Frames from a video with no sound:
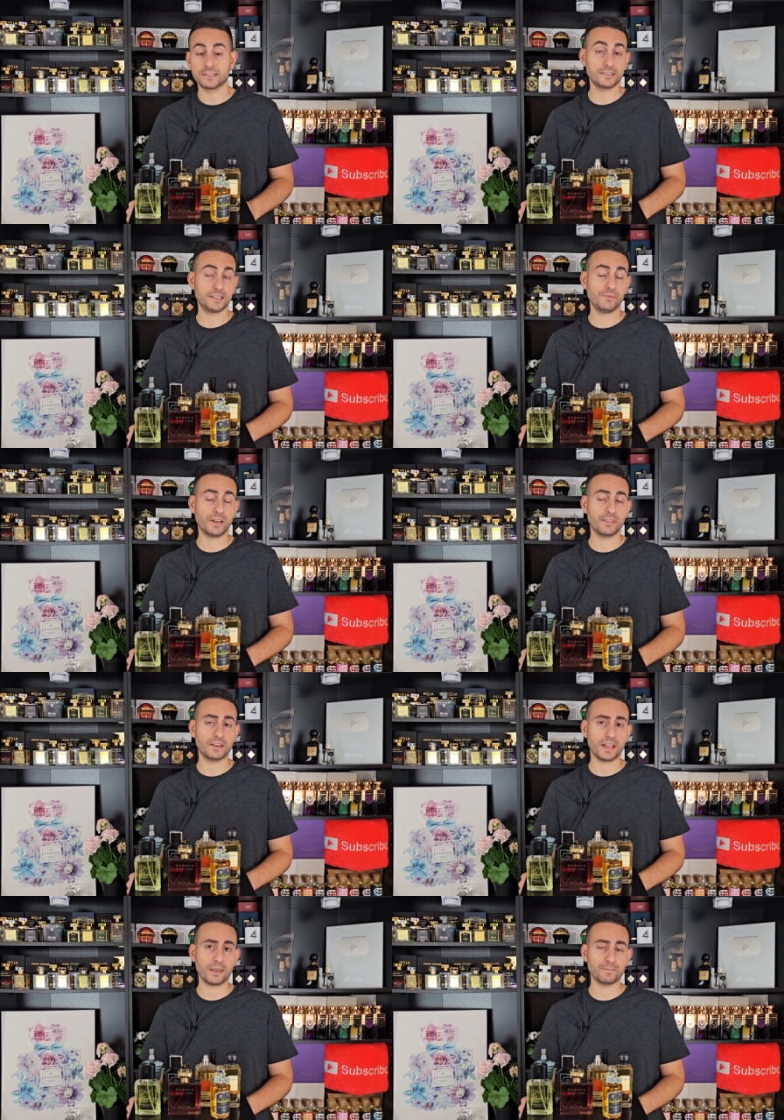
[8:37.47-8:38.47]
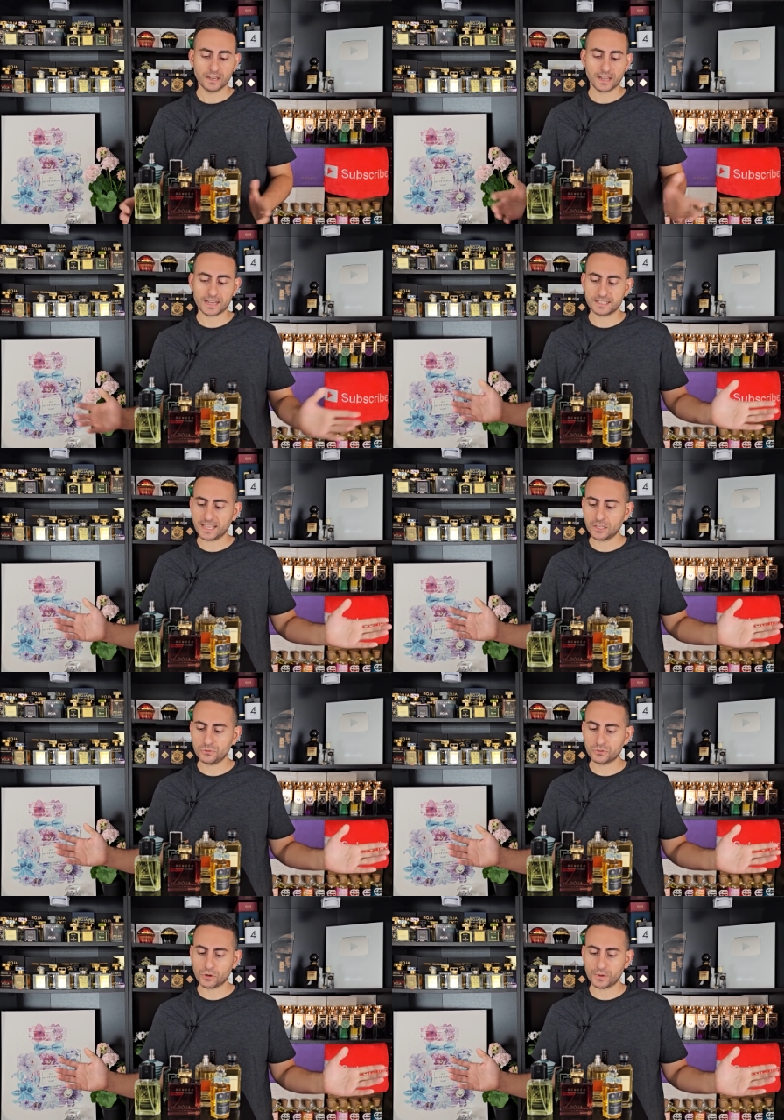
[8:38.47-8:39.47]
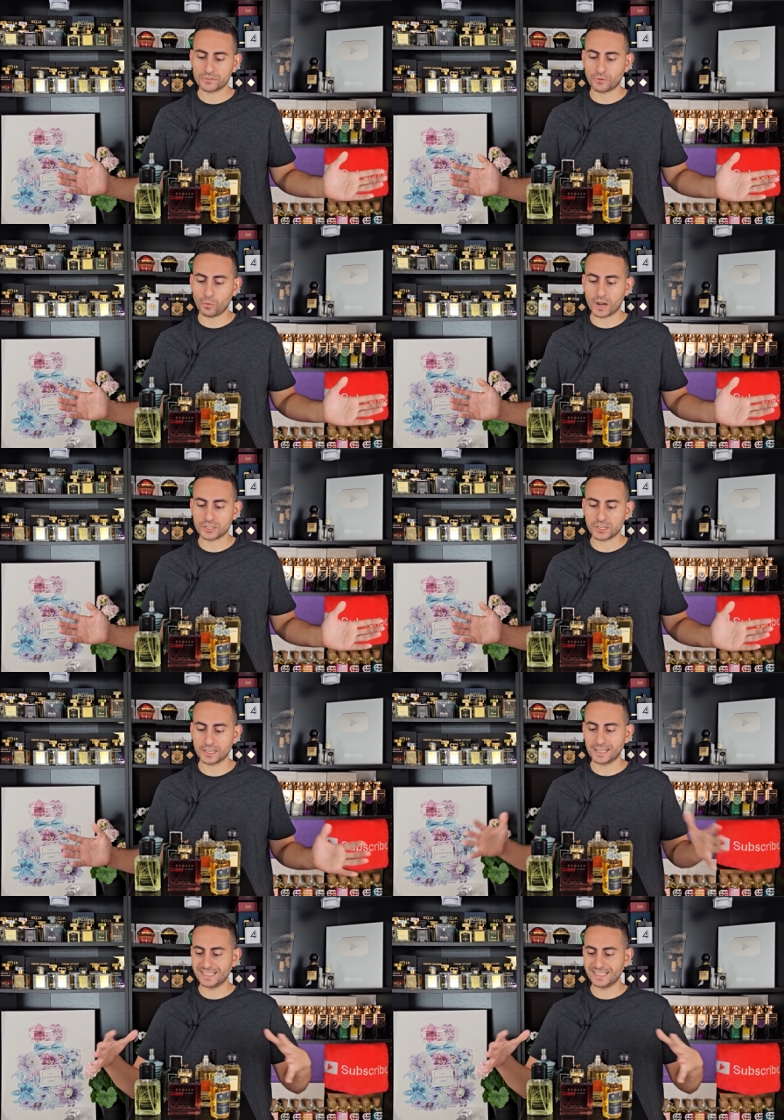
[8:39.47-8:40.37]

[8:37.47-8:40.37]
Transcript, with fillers: It's even in the name. Guys, thank you so much for watching.